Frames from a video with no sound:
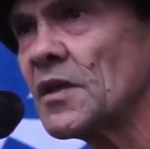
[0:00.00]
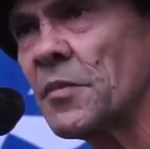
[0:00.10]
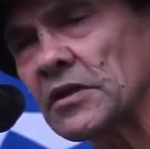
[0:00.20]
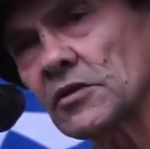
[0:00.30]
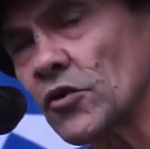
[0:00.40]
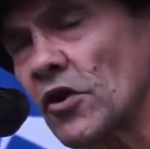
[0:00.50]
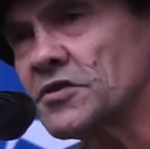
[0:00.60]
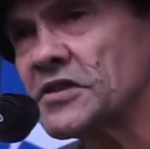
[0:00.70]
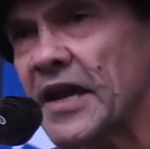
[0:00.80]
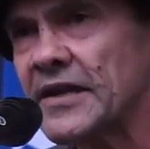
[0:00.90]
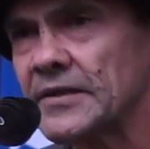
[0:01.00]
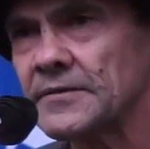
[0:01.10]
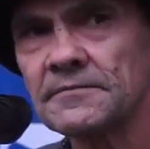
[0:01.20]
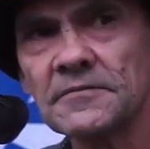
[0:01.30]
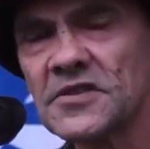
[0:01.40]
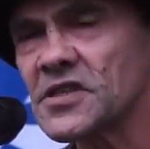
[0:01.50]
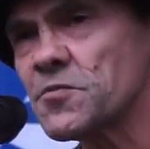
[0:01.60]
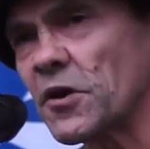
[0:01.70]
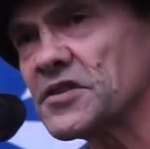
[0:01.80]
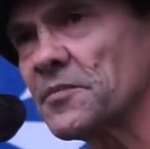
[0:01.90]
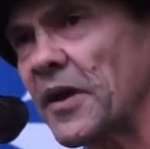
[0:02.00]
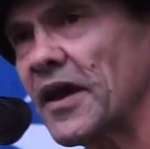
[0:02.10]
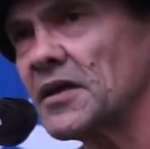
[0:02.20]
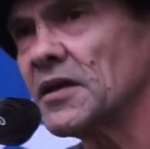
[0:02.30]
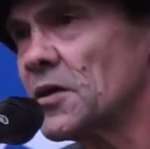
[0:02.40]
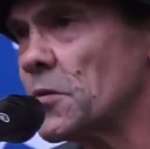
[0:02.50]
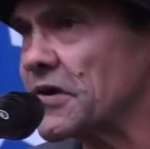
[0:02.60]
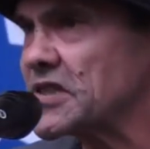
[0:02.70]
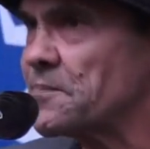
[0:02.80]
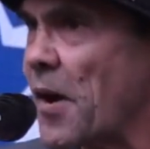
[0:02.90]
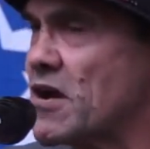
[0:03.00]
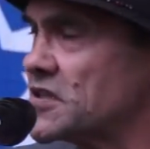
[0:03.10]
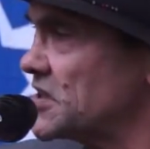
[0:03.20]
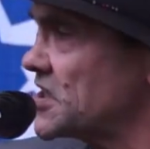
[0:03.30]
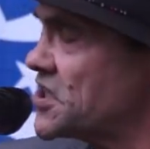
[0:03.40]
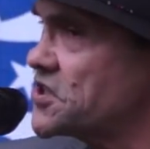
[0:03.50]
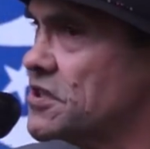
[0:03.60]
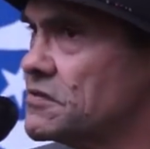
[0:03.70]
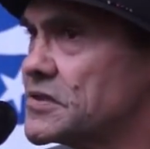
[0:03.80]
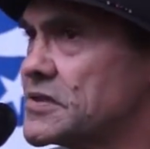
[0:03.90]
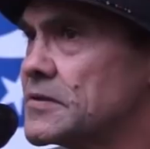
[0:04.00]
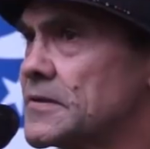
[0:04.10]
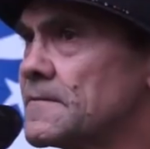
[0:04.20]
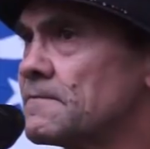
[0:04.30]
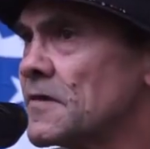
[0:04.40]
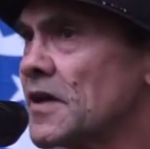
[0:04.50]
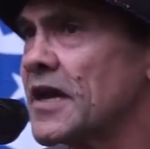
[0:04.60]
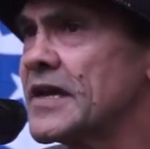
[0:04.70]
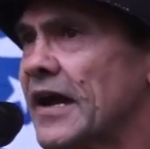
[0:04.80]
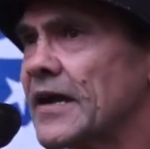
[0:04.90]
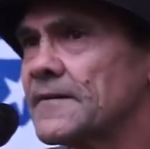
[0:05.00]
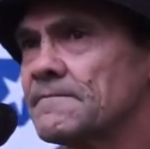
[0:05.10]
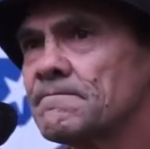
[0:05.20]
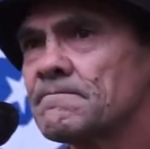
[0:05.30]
But good on yous, eh? This is what it's about. We're exposing the issues here.